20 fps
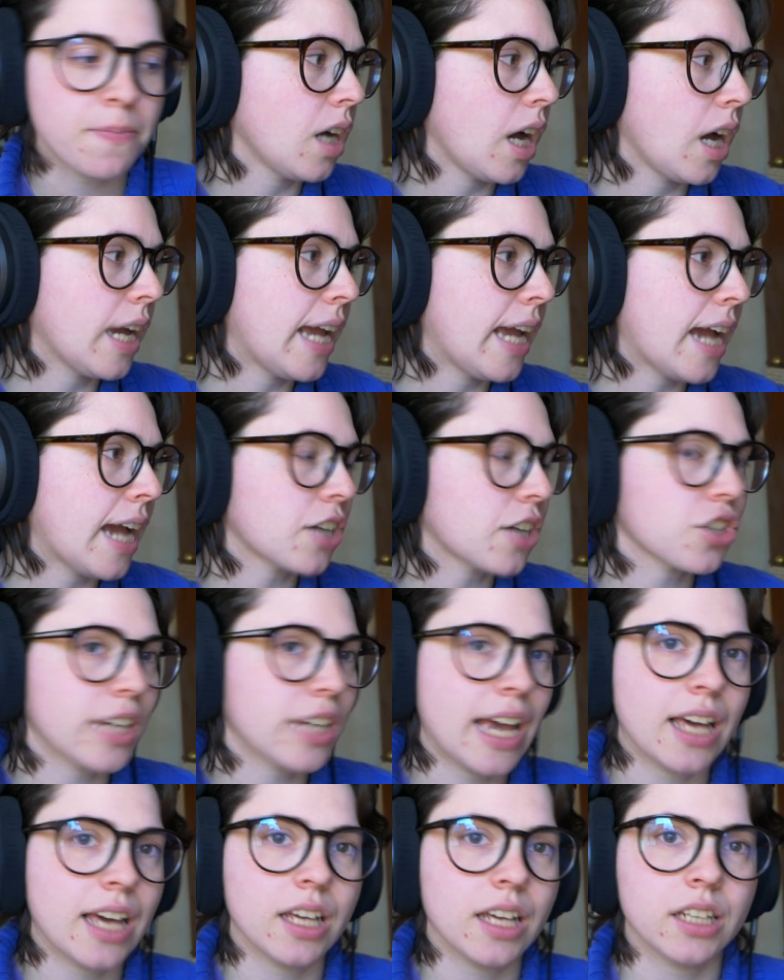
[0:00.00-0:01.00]
I
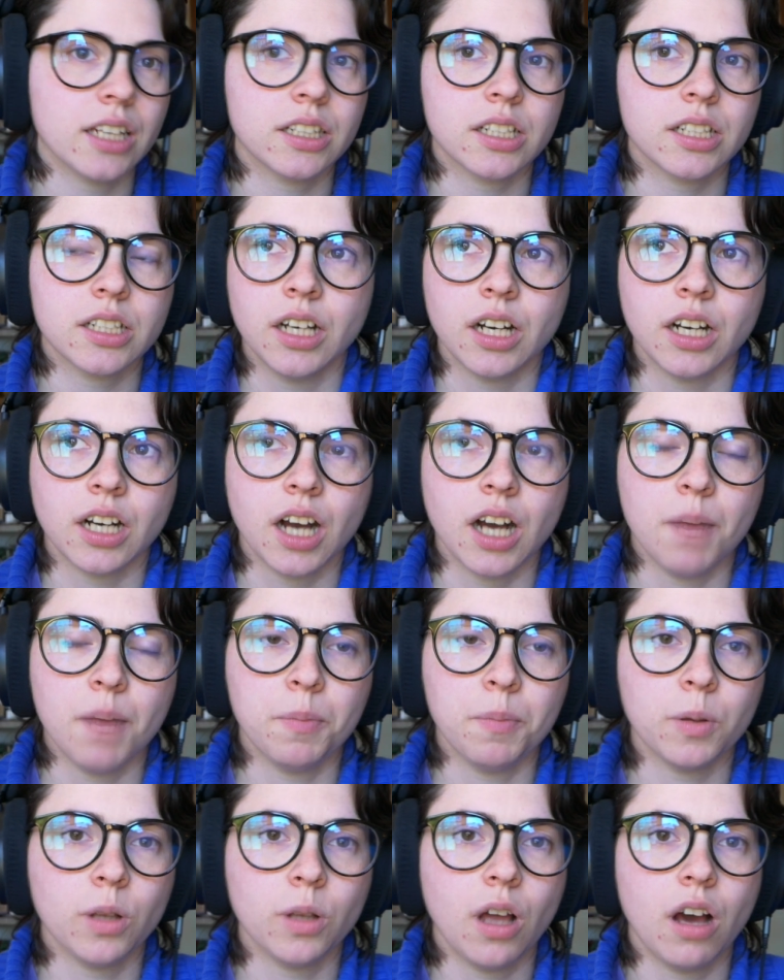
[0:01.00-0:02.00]
actually had a
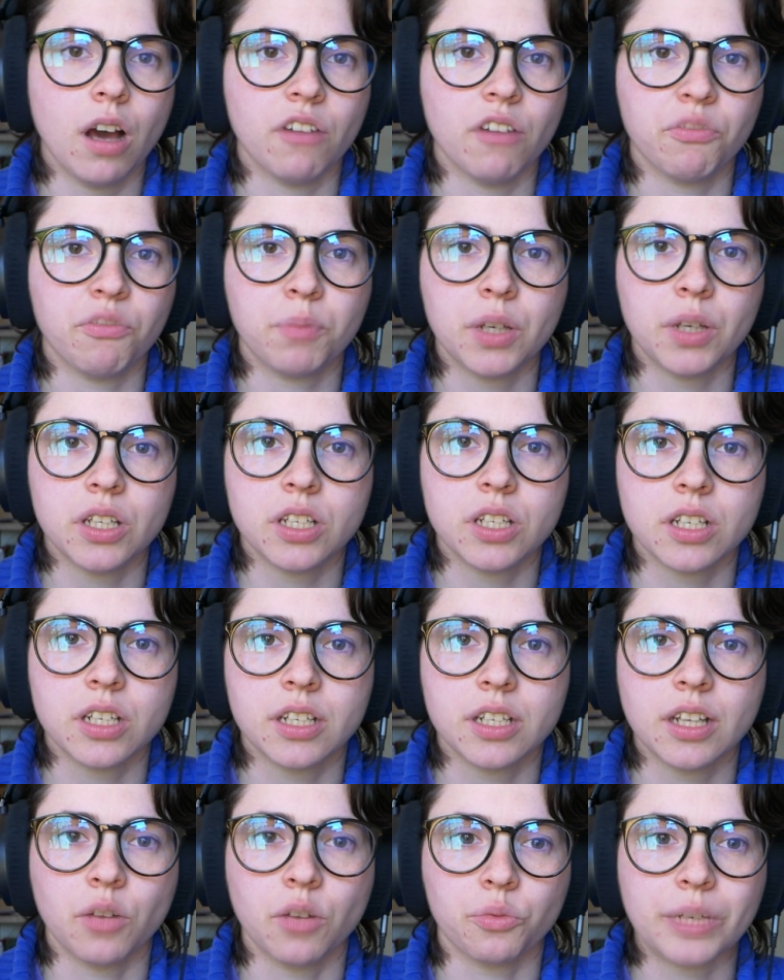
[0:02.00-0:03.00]
couple of pieces
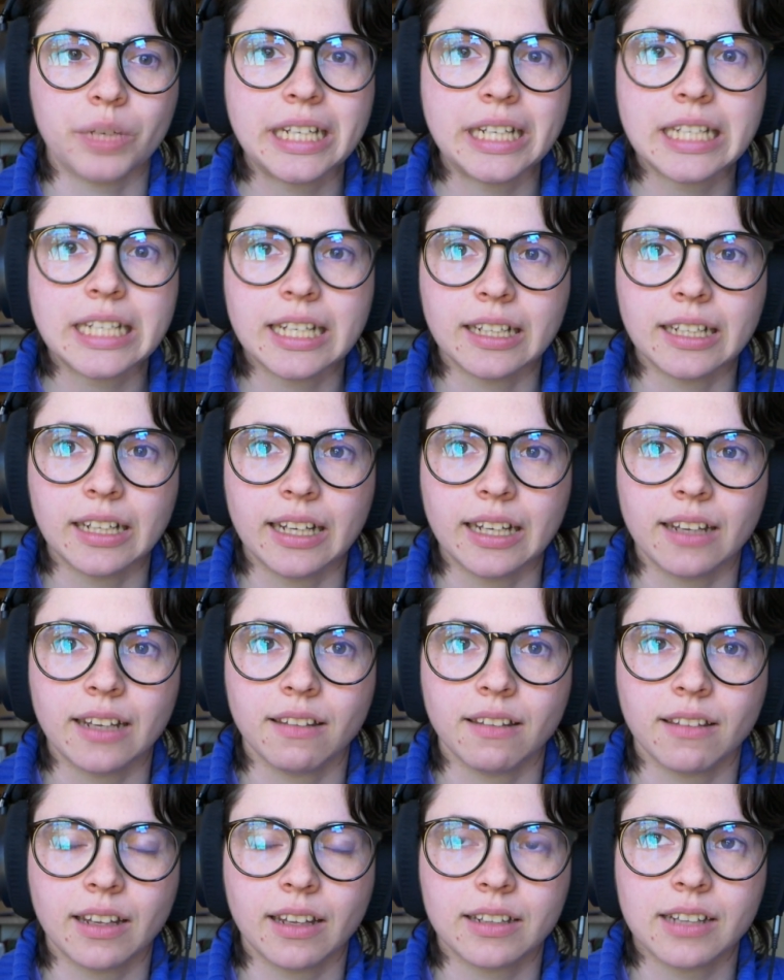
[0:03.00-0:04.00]
sell recently
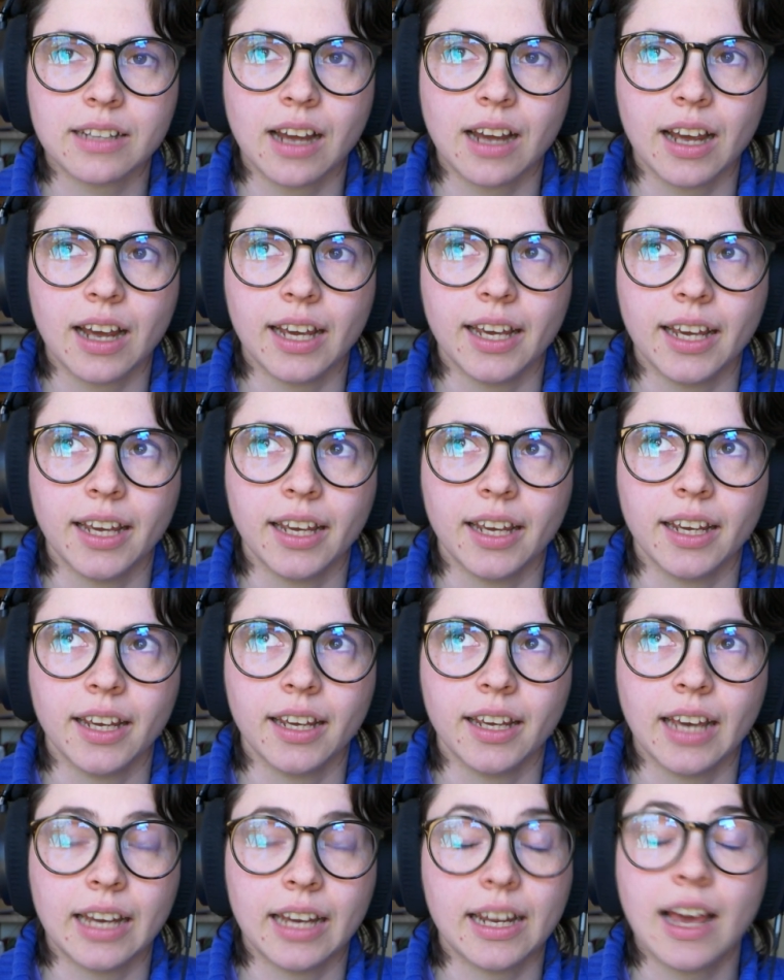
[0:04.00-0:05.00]
that
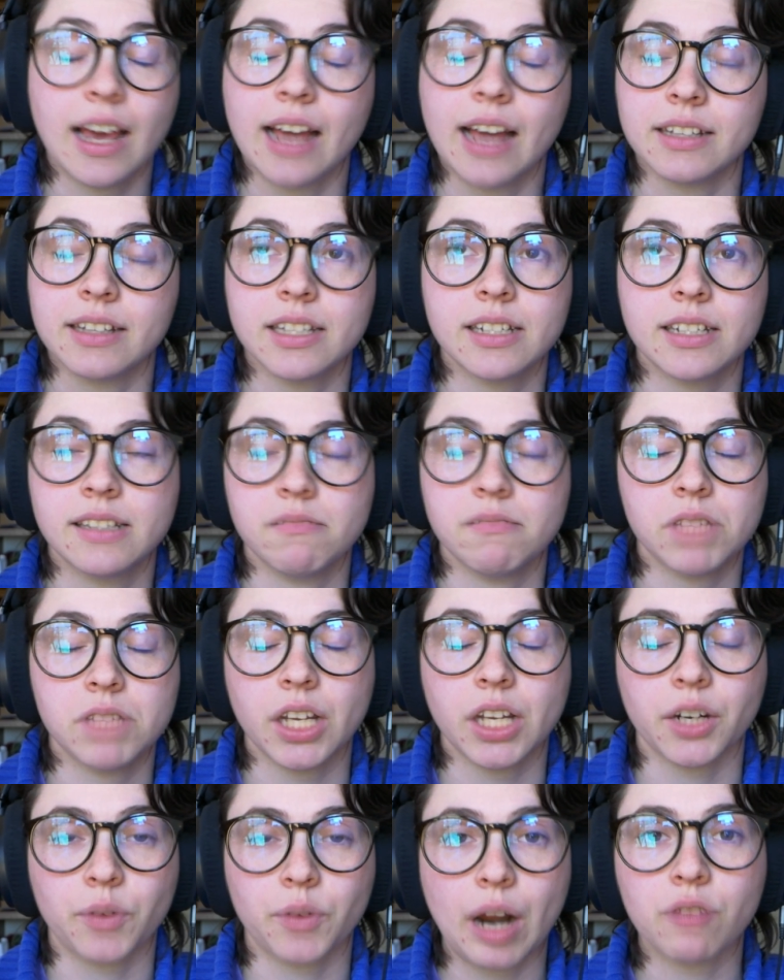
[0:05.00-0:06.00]
I had
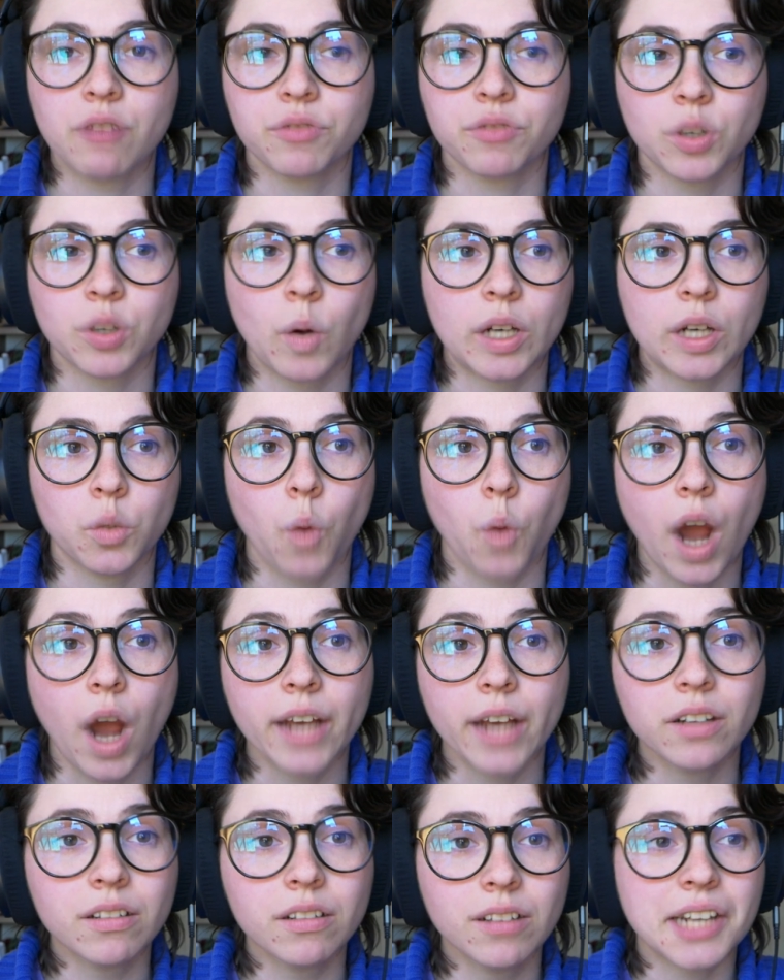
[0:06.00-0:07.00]
sitting around for quite a
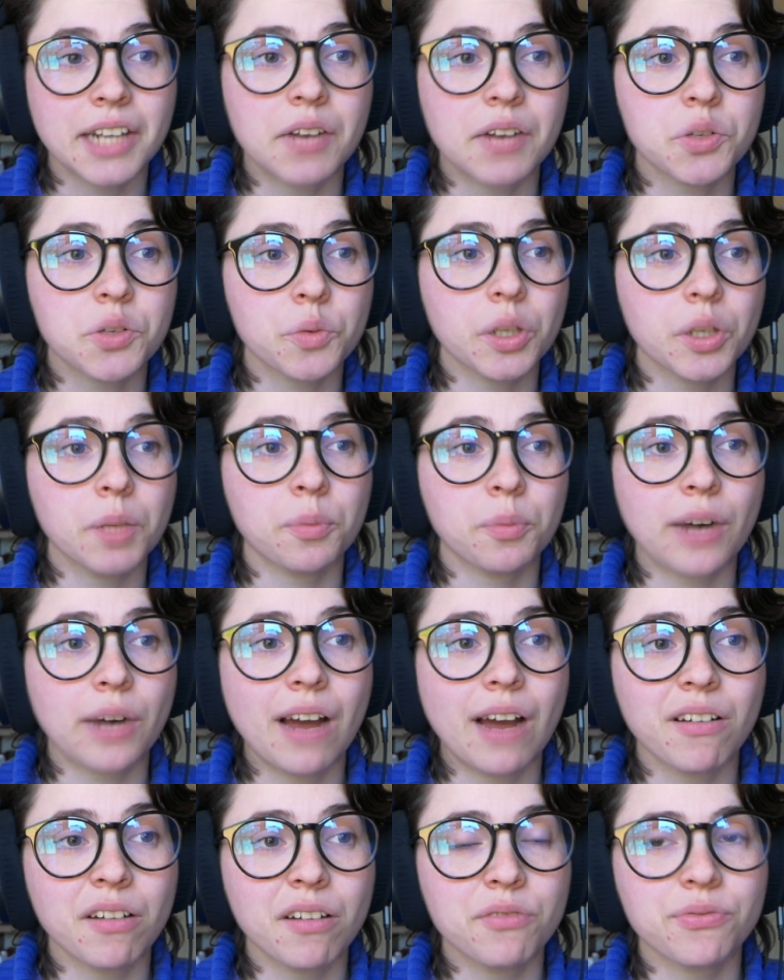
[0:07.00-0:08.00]
while that I was really
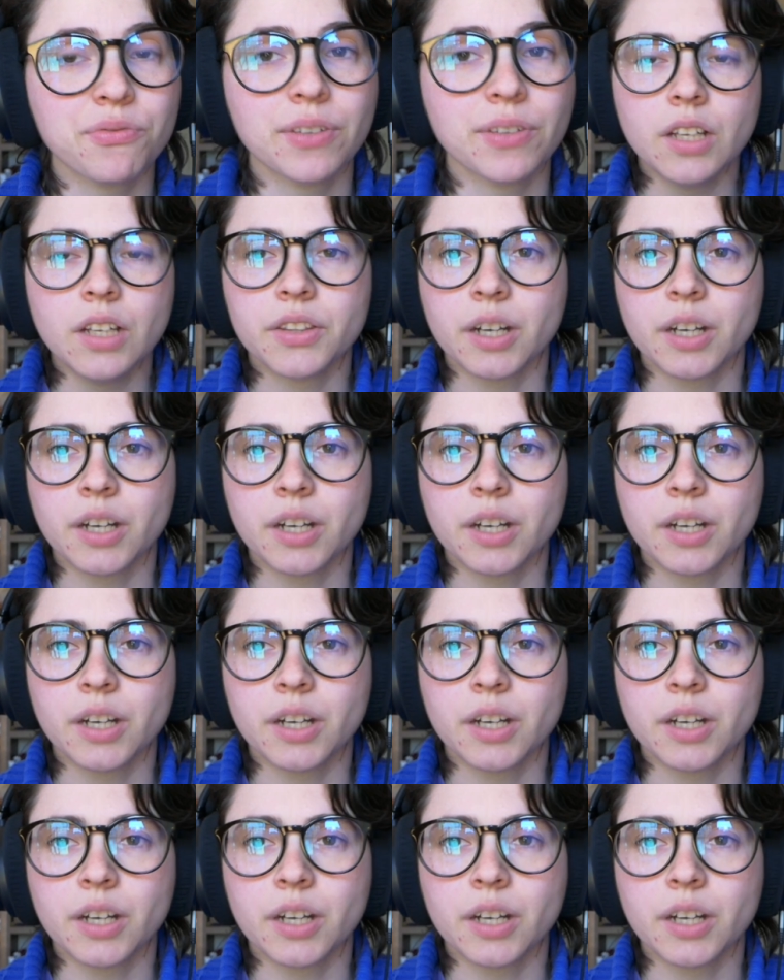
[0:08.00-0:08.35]
proud of.